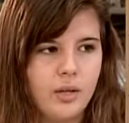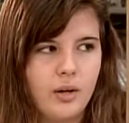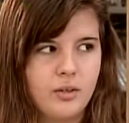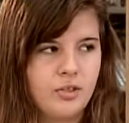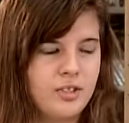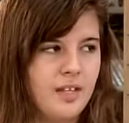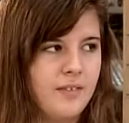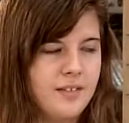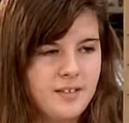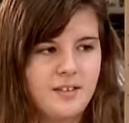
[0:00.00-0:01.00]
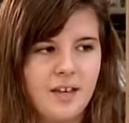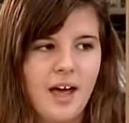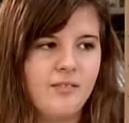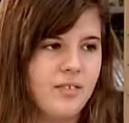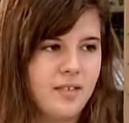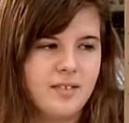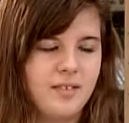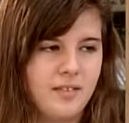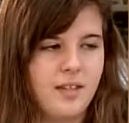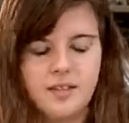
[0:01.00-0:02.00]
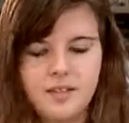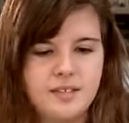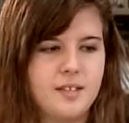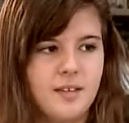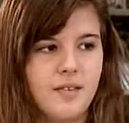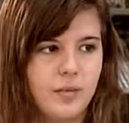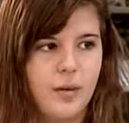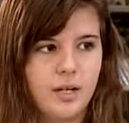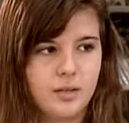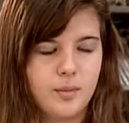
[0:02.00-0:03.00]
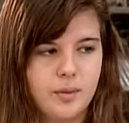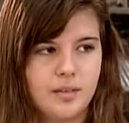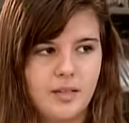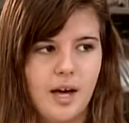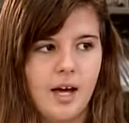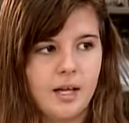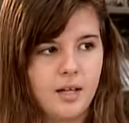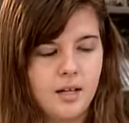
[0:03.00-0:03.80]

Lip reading: to go on. She said, "This isn't heaven. This isn't the way you're supposed to die."